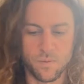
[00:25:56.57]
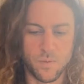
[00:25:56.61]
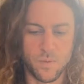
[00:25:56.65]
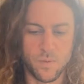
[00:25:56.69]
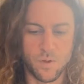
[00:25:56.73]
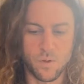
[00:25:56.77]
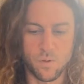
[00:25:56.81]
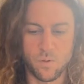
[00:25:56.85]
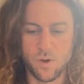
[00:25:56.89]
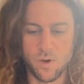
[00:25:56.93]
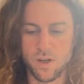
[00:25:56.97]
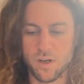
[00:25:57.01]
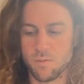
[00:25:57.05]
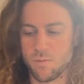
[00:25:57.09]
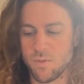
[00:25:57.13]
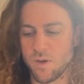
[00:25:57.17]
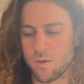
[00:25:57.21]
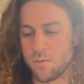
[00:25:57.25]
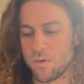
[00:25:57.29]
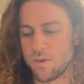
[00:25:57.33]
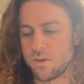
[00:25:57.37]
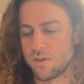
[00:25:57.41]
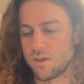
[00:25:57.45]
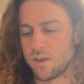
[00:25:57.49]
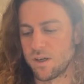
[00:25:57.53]
Why did my
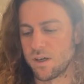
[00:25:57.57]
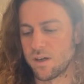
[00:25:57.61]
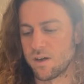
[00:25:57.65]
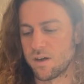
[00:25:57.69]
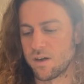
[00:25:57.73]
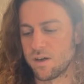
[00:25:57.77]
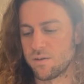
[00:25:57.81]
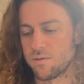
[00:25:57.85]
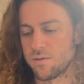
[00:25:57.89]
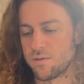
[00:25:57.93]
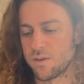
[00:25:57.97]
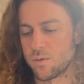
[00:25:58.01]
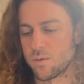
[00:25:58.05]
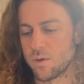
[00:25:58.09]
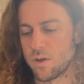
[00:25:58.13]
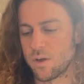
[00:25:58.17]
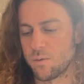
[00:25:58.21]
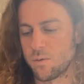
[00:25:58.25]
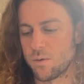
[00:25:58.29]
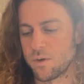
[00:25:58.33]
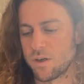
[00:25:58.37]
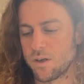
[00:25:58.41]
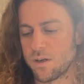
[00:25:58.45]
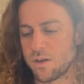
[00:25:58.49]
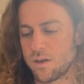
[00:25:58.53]
music kick off is what I
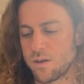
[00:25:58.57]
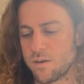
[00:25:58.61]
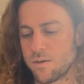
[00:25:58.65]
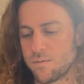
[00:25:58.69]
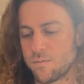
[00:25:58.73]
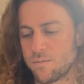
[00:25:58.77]
want to know.